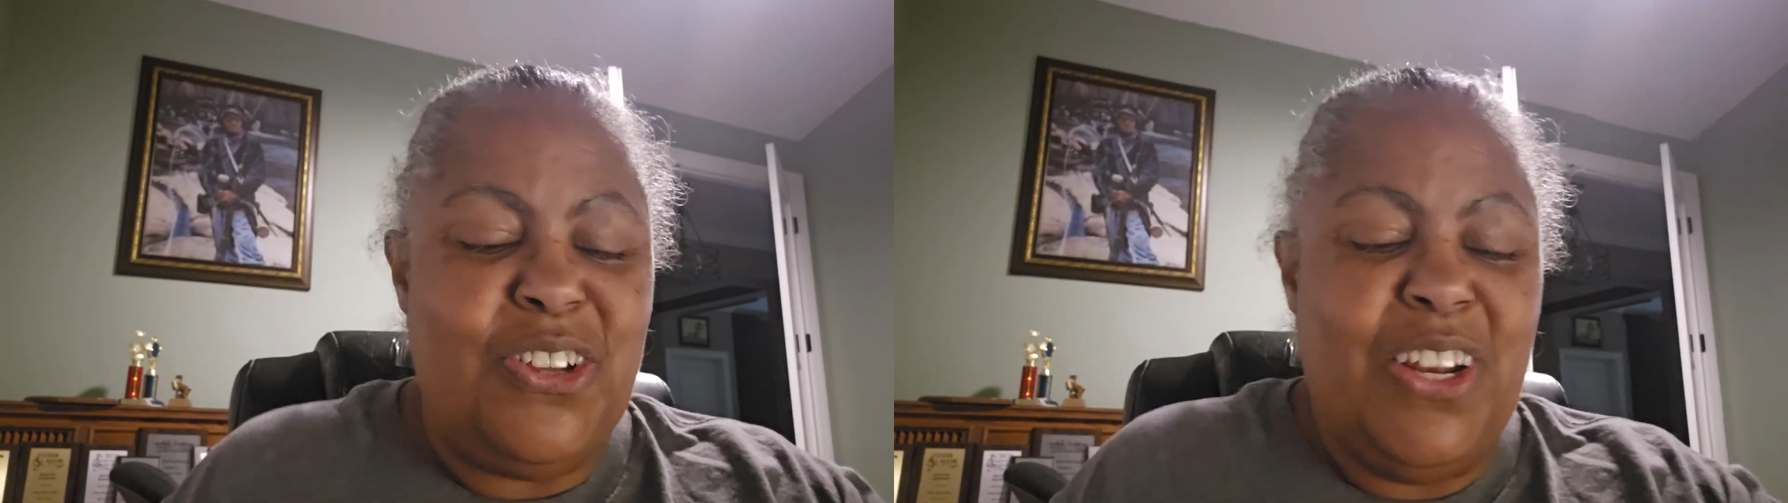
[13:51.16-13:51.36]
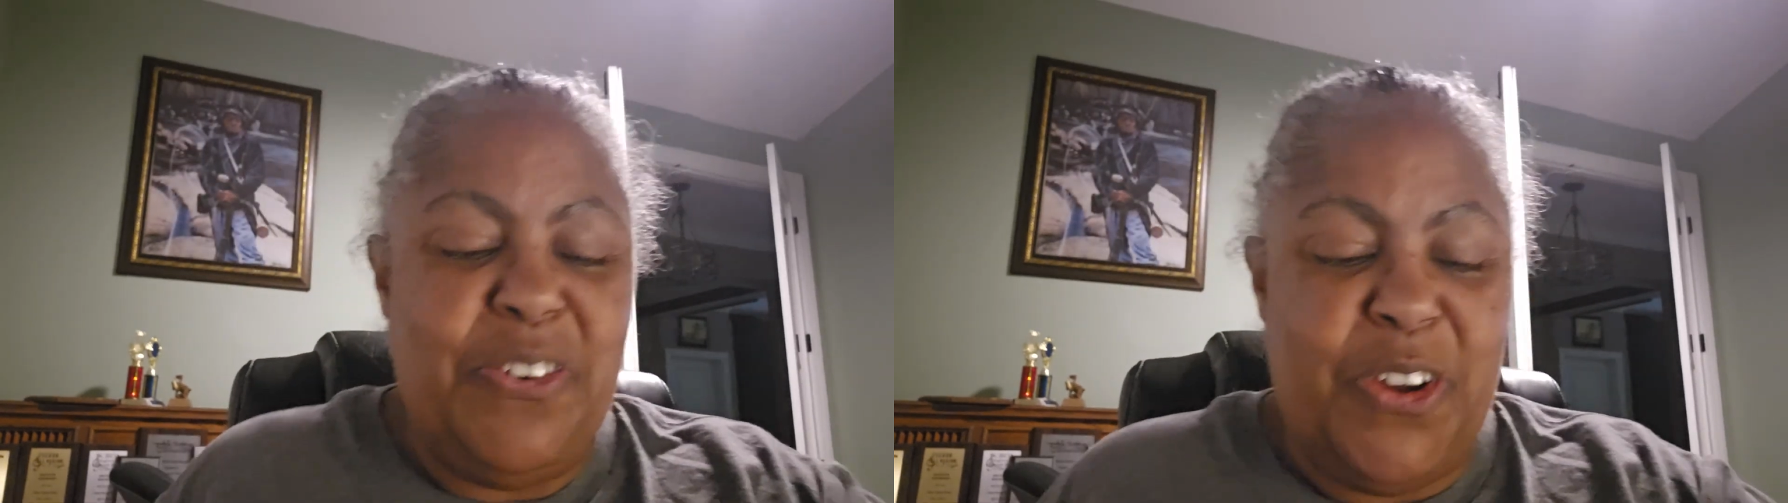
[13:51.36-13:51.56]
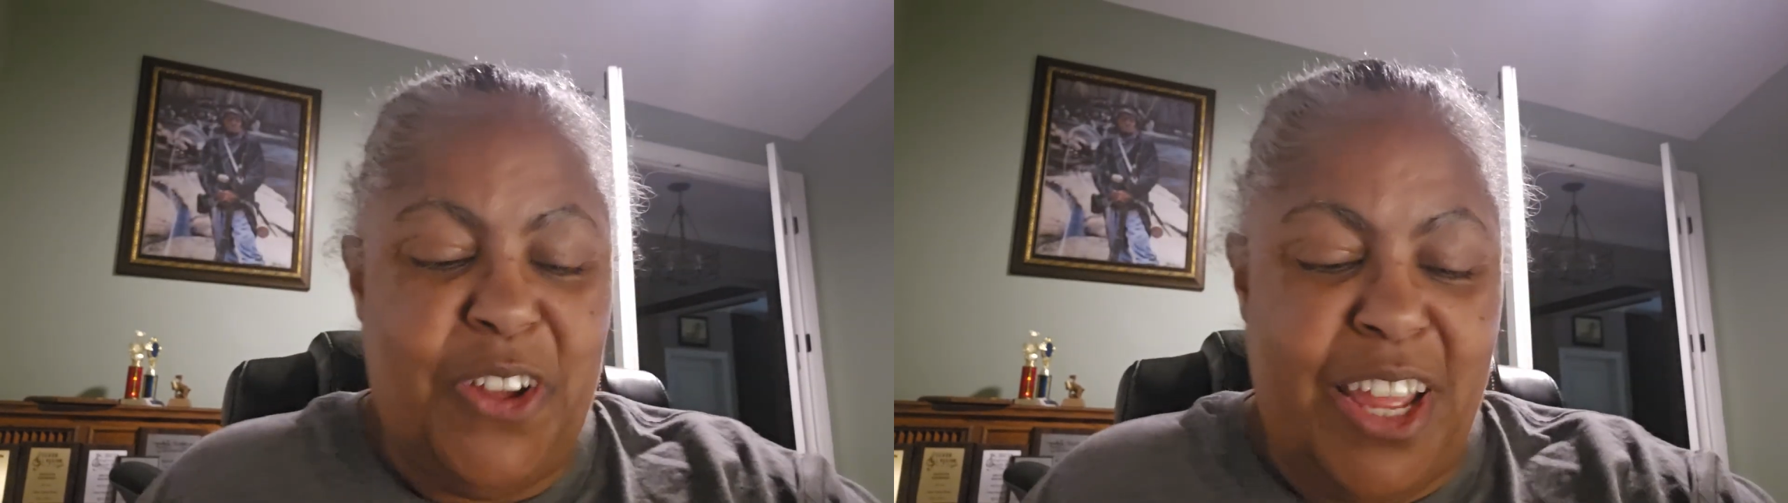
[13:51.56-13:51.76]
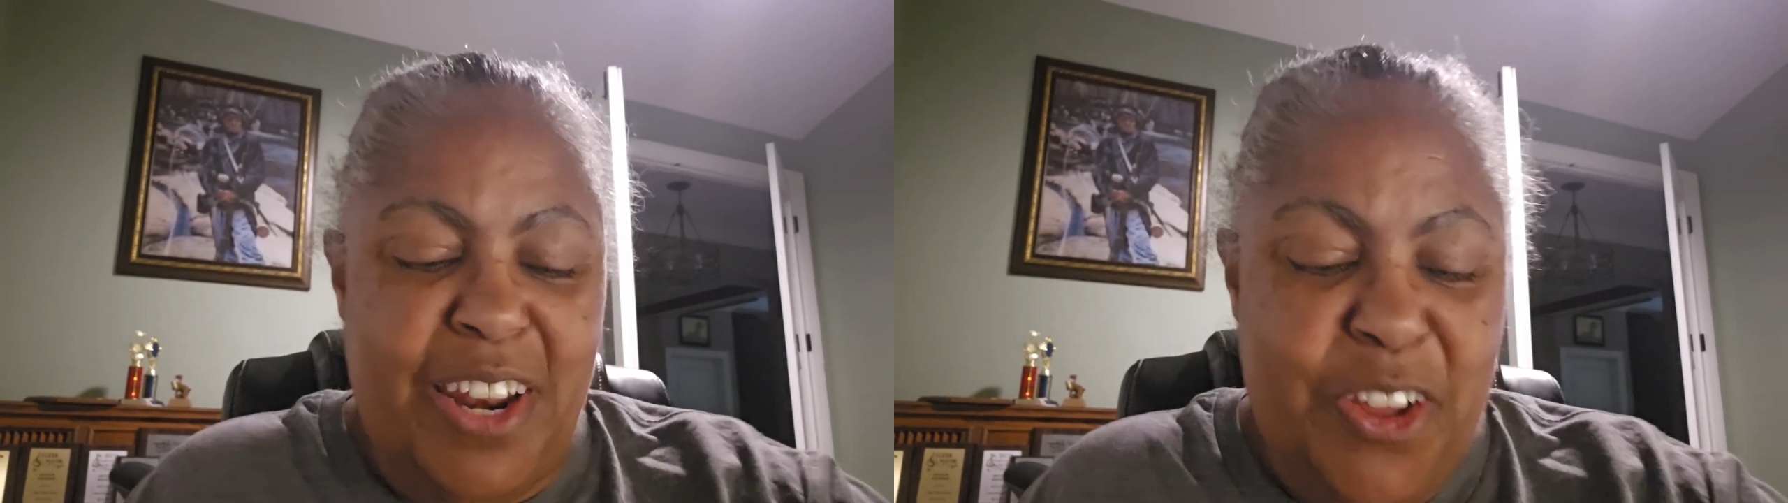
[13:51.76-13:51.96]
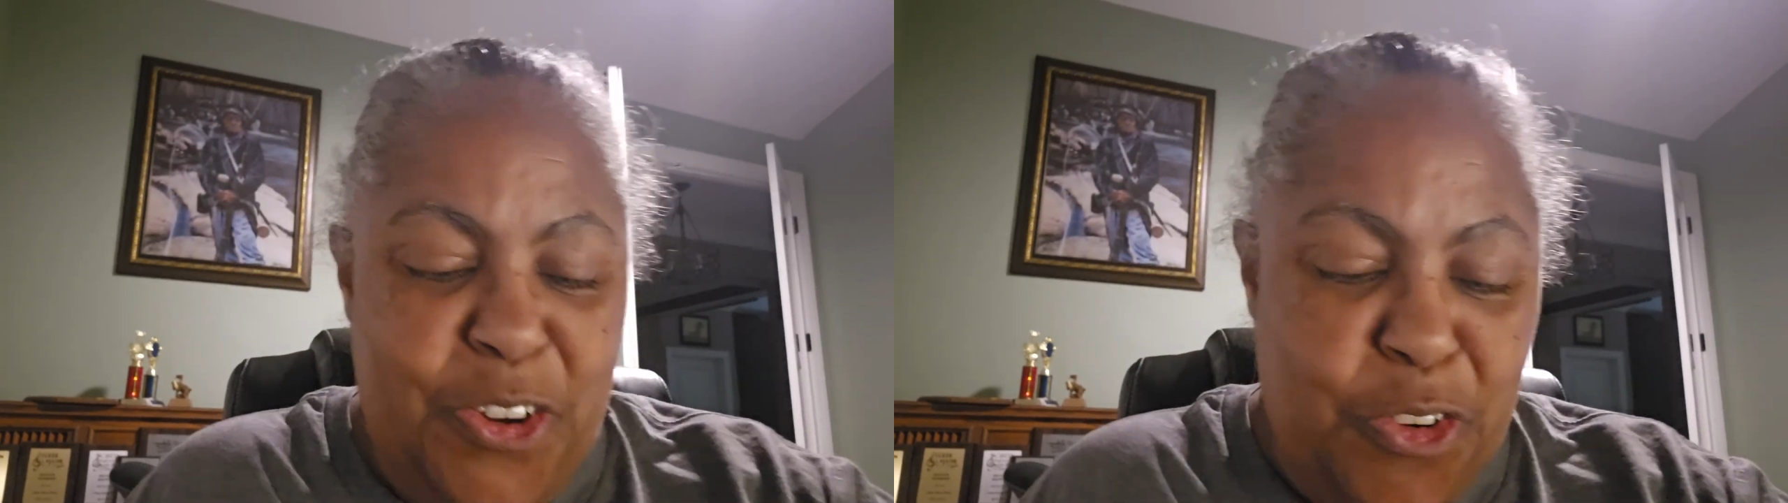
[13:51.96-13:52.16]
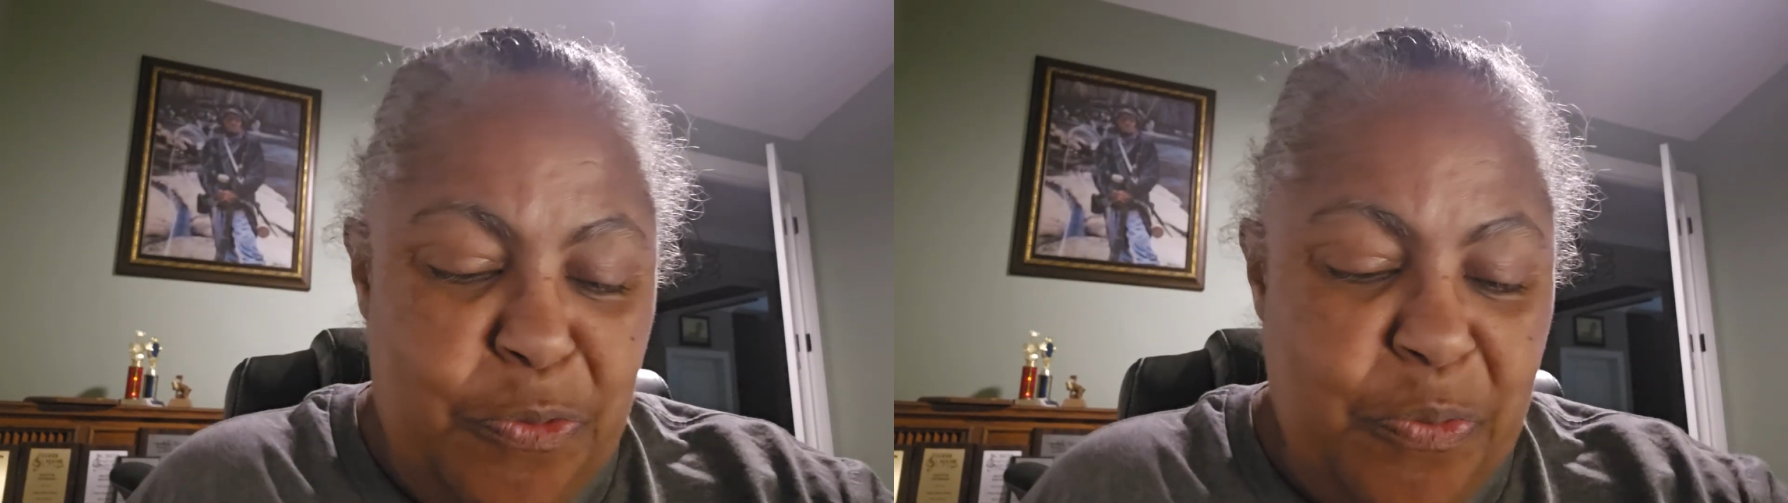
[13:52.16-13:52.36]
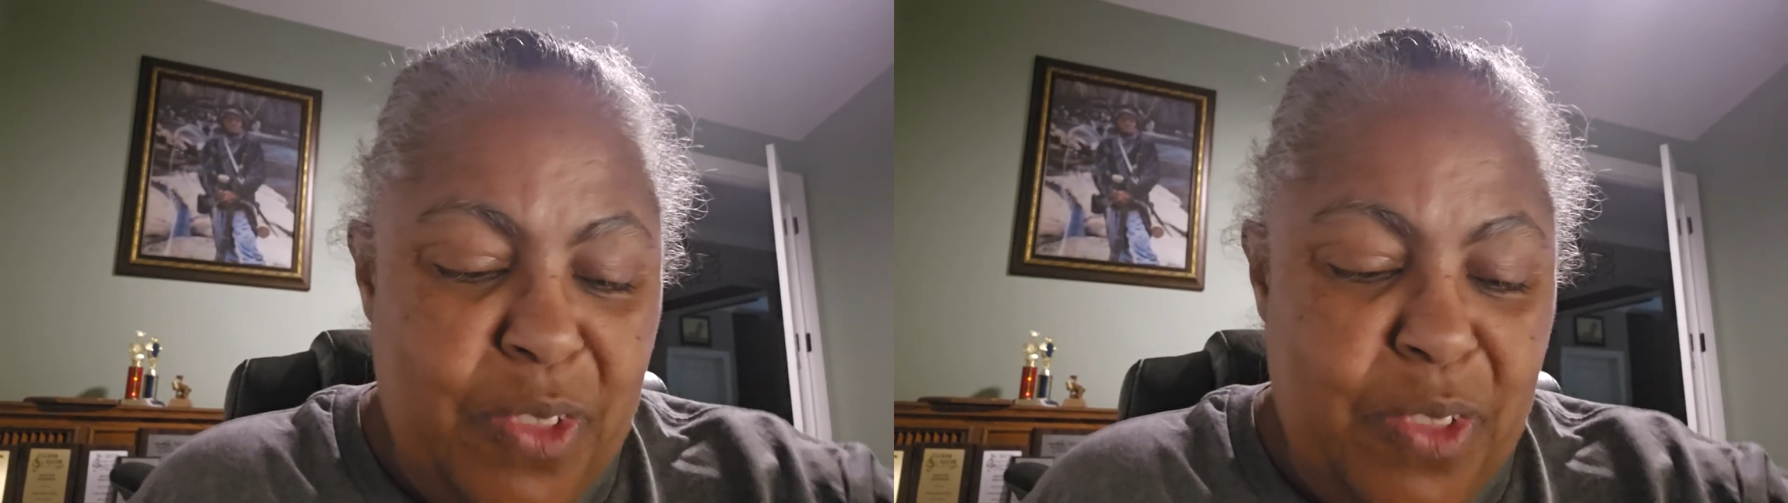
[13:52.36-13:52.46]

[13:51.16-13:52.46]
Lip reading: So anywho,